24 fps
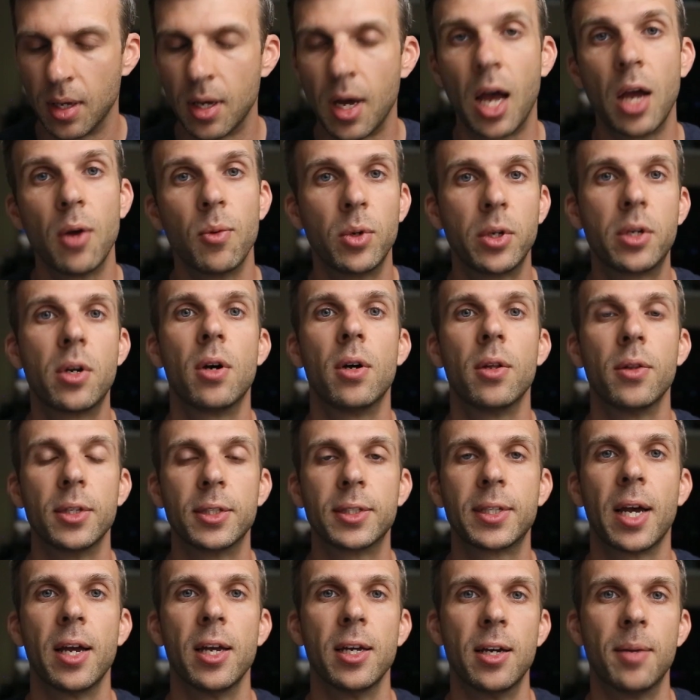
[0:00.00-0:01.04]
I would call
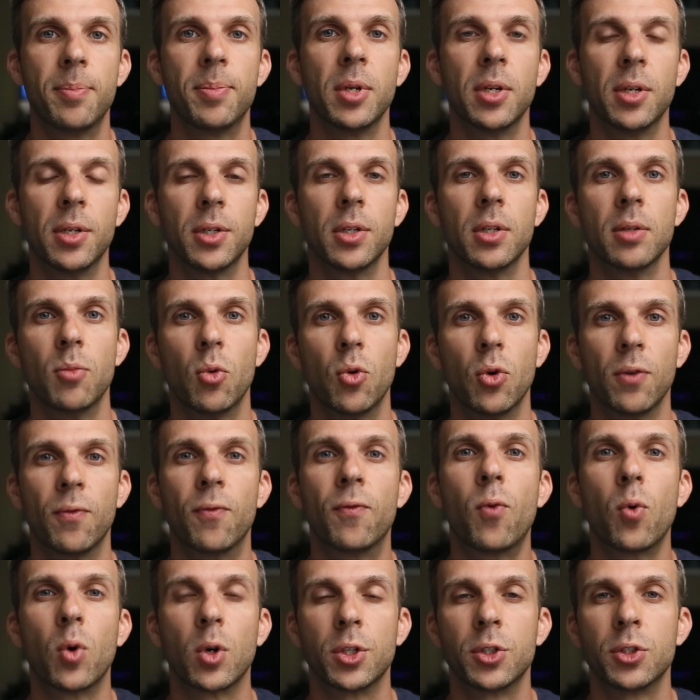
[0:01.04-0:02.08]
this guy up and learn more
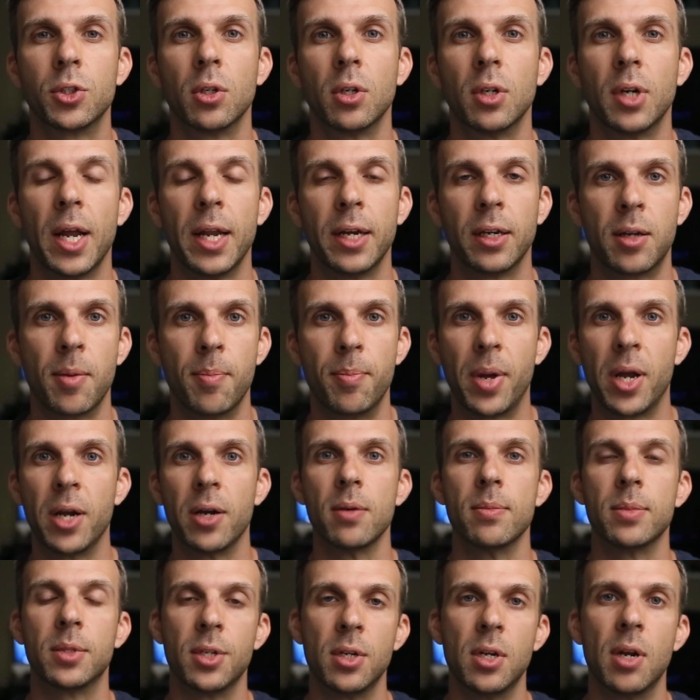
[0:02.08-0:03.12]
for sure and compare
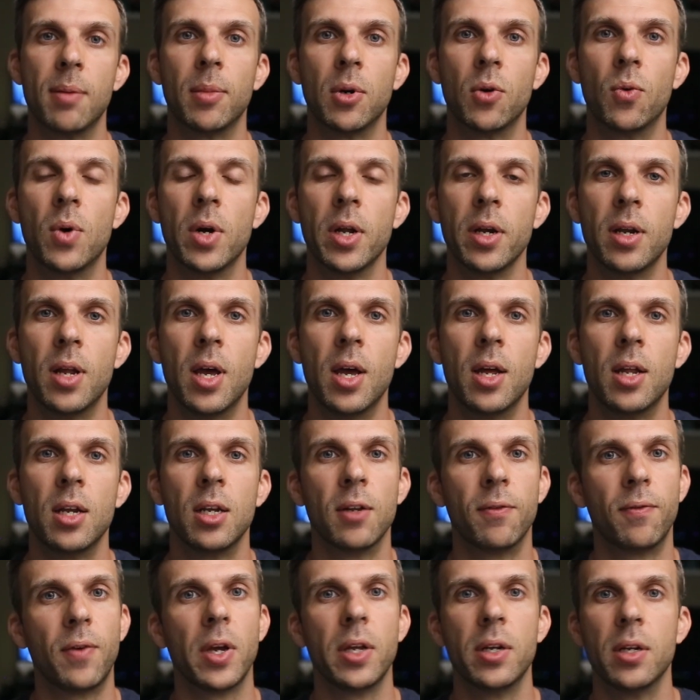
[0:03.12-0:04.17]
him to number one
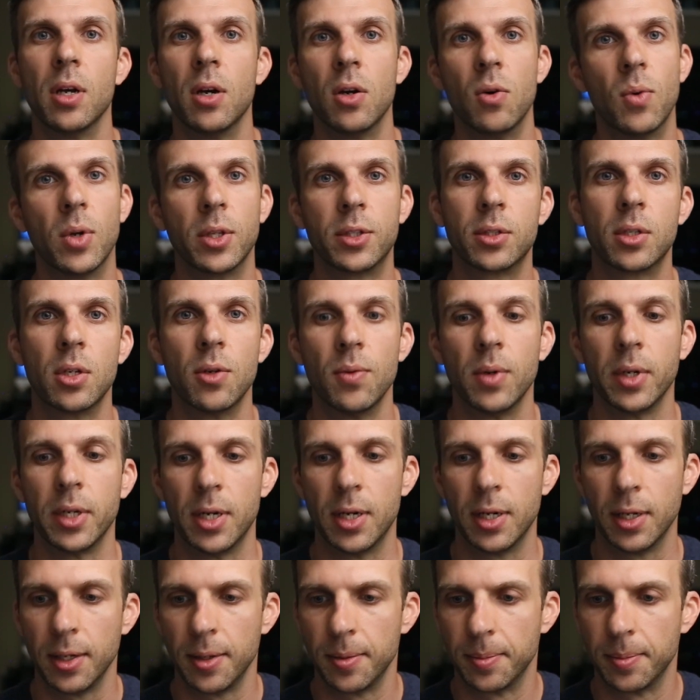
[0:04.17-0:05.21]
to find out what's going on.